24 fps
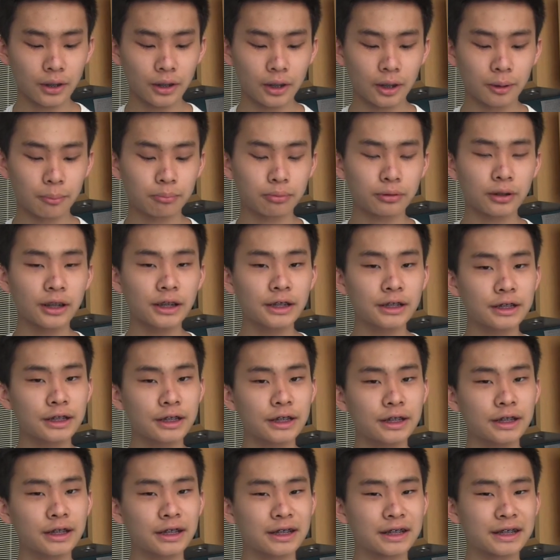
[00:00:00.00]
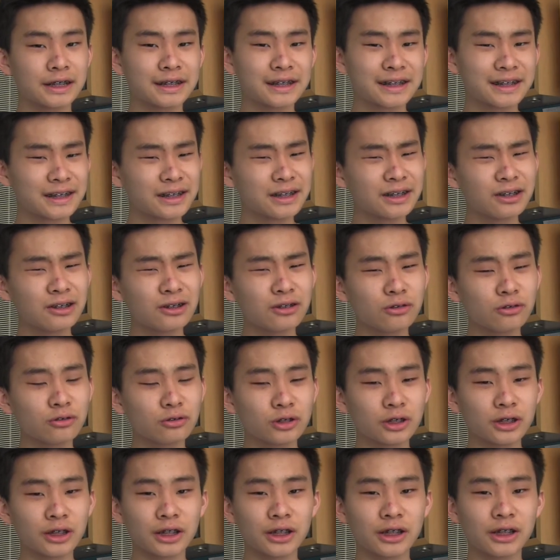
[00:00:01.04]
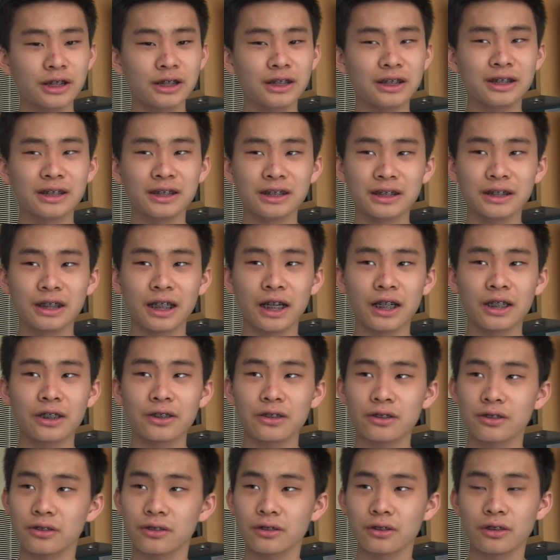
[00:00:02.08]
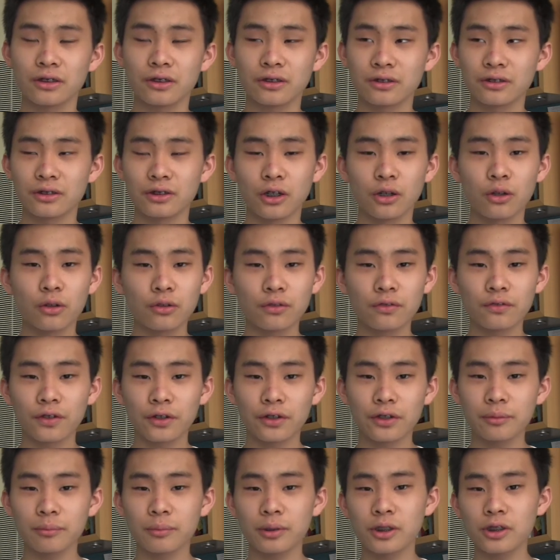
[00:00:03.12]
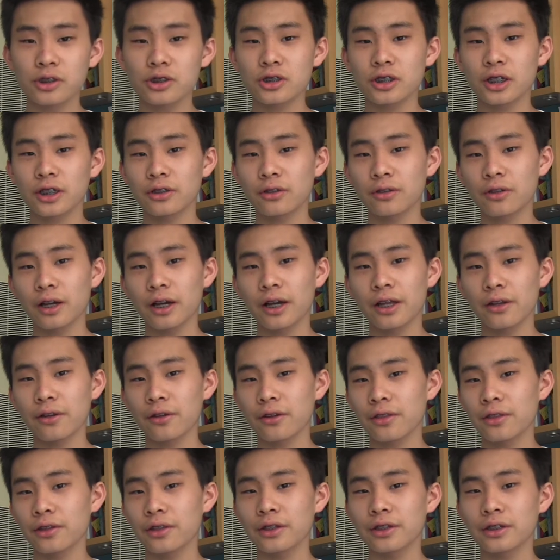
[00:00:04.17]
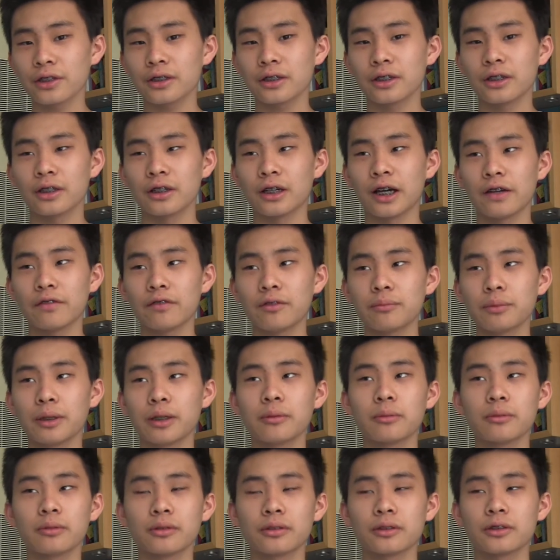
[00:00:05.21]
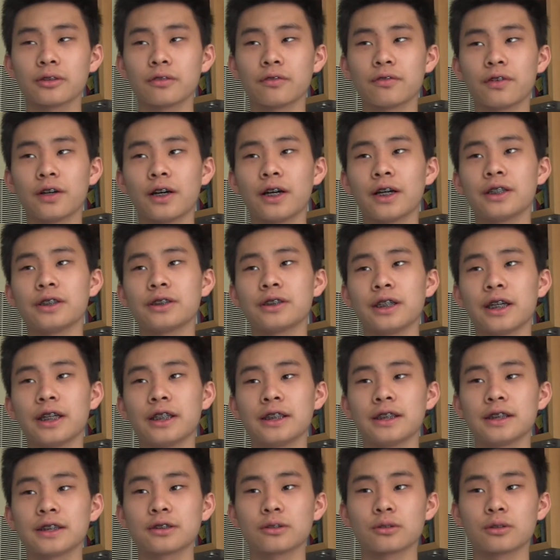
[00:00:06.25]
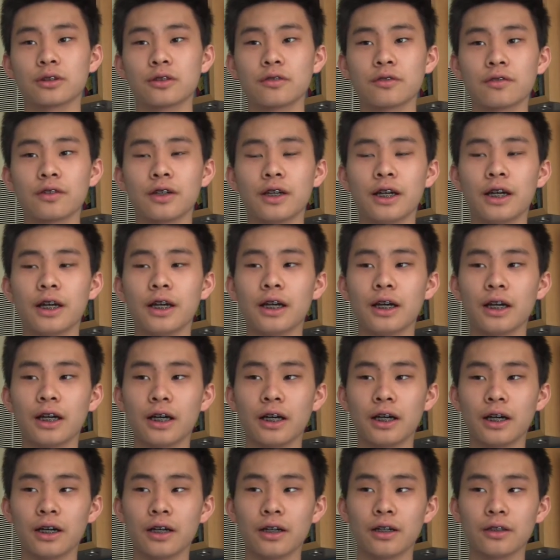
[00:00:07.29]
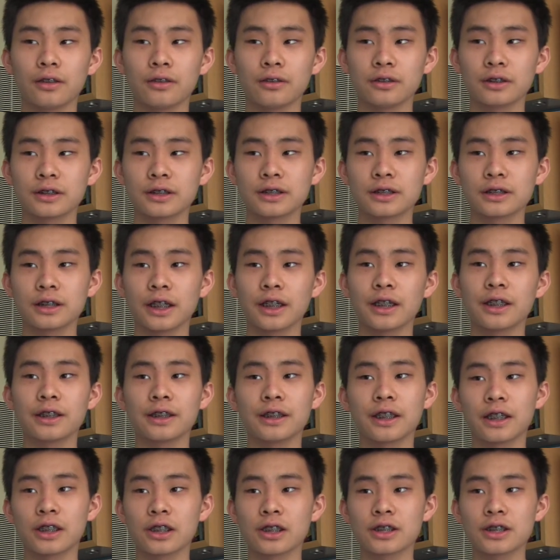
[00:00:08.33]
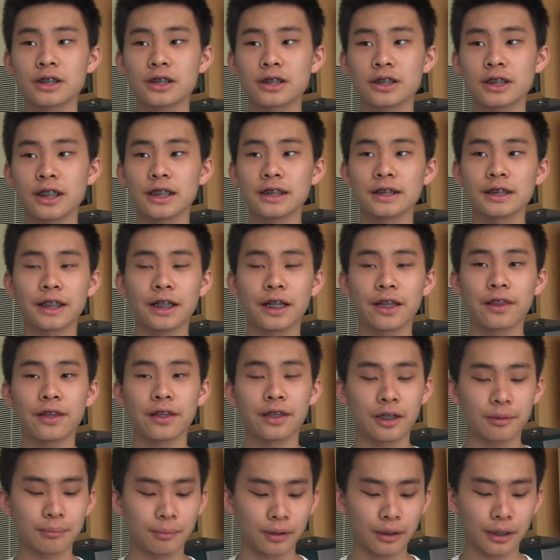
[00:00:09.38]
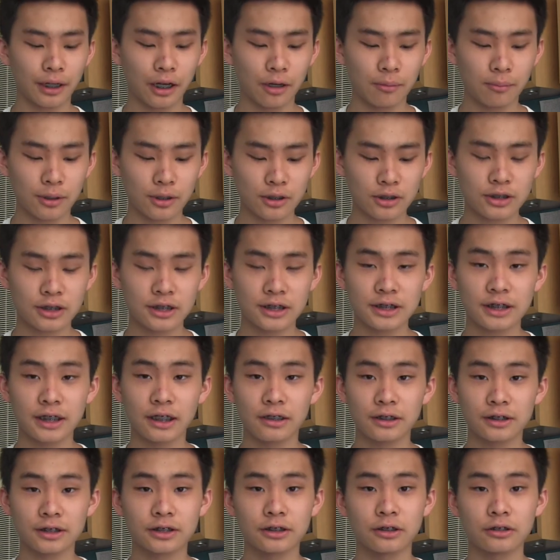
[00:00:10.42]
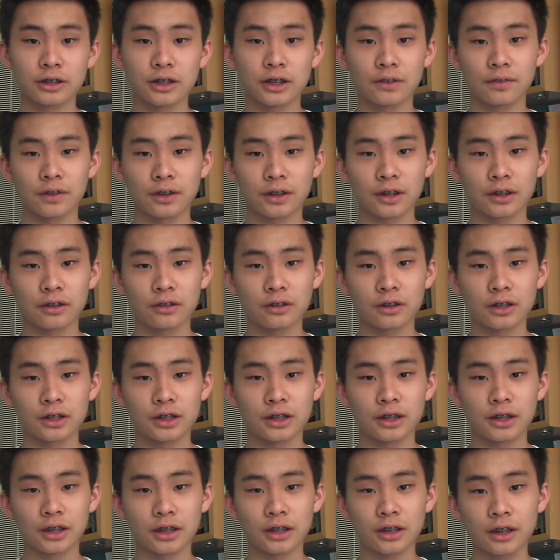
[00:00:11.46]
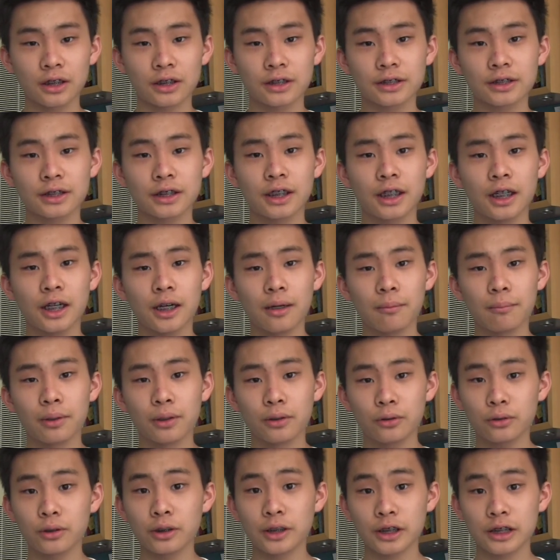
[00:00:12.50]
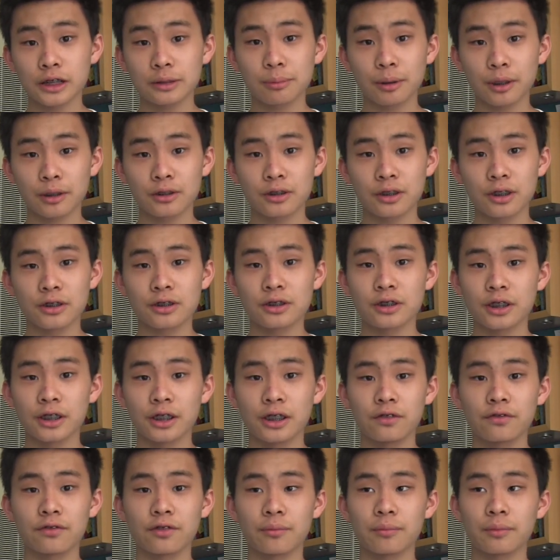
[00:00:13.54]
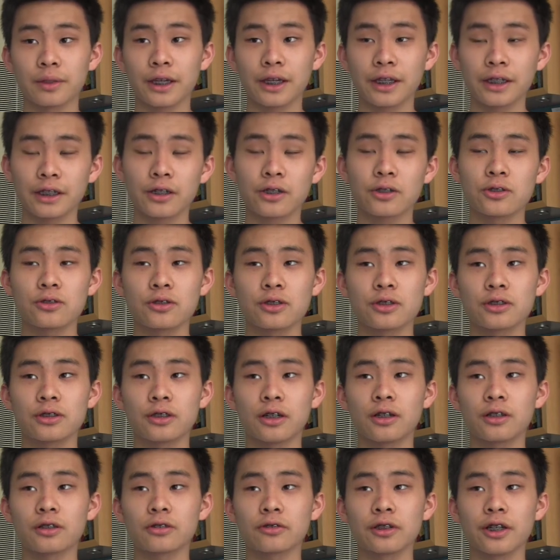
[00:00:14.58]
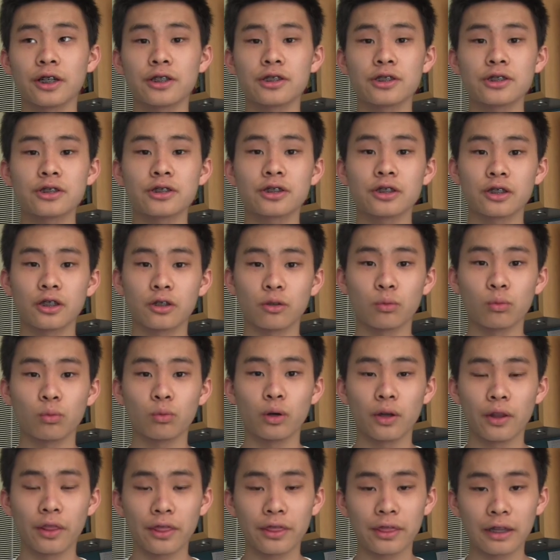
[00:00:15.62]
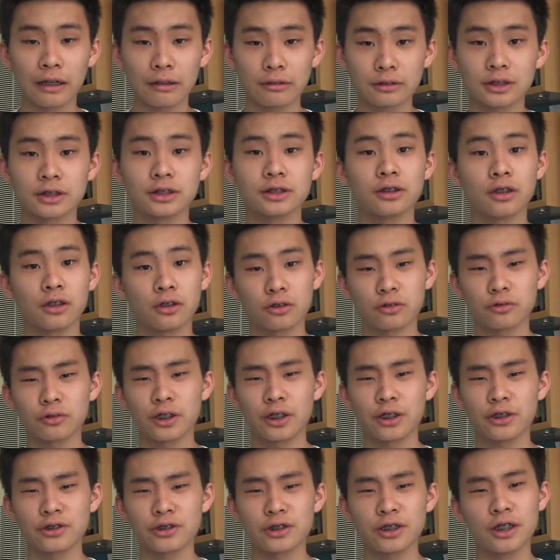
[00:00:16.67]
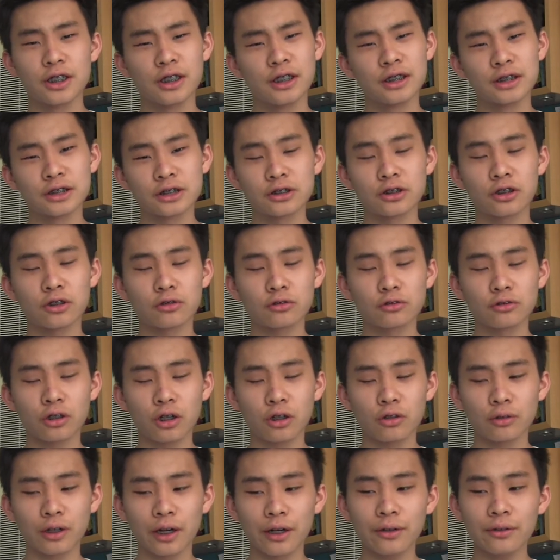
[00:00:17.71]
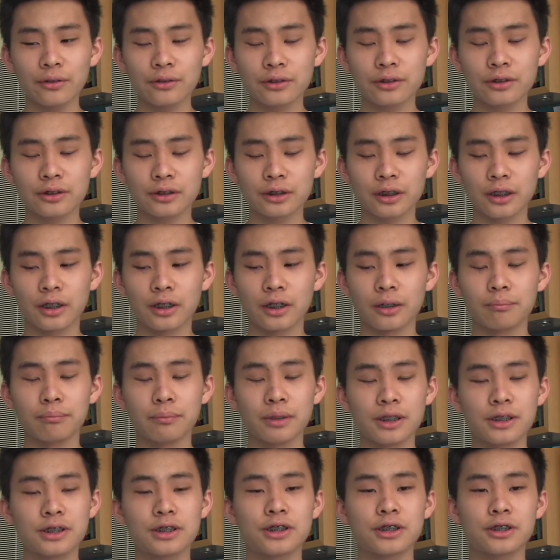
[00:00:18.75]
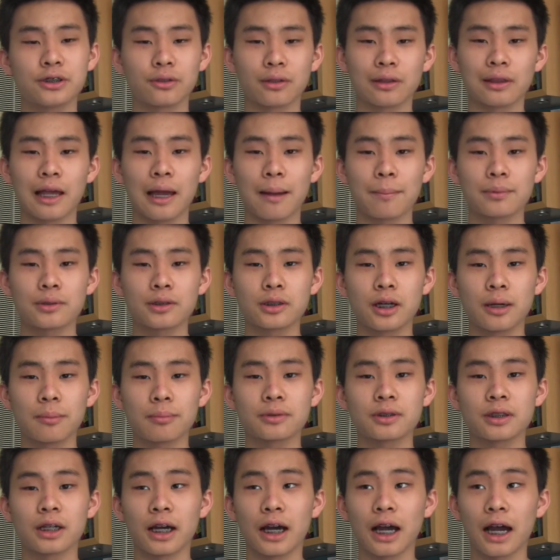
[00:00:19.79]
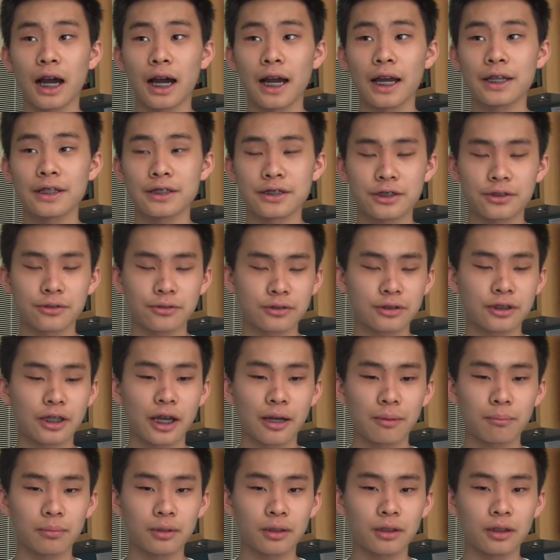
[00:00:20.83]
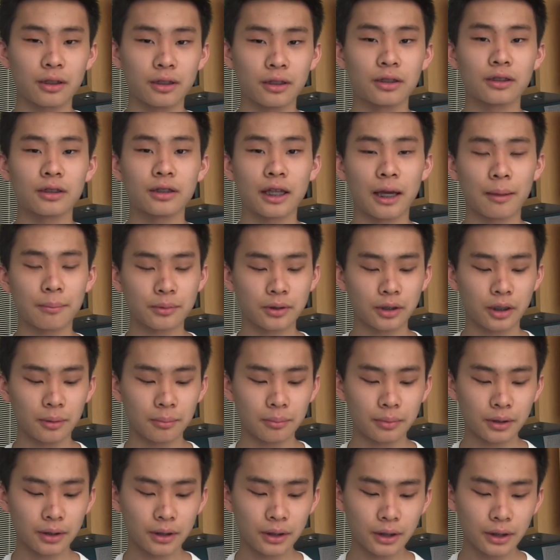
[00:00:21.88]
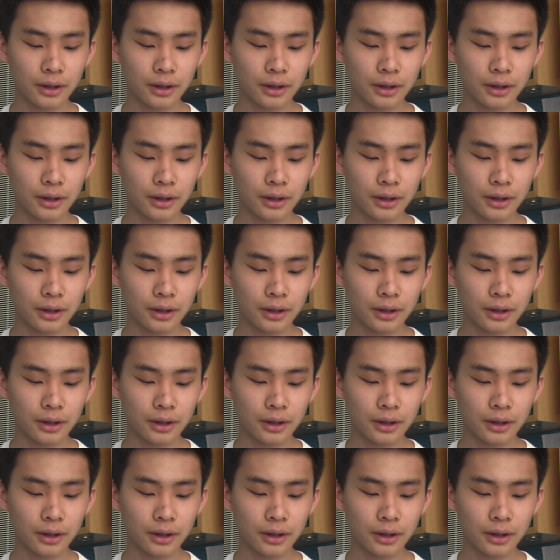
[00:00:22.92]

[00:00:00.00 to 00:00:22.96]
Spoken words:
Pricing is still really not known very much. I don't think I haven't been able to find any sort of site that says anything about how much this Galaxy Note 7 is going to cost, but you can expect it to hit from the $800 range to the $1,000 range. So around mid-tier laptop to high-tier laptop.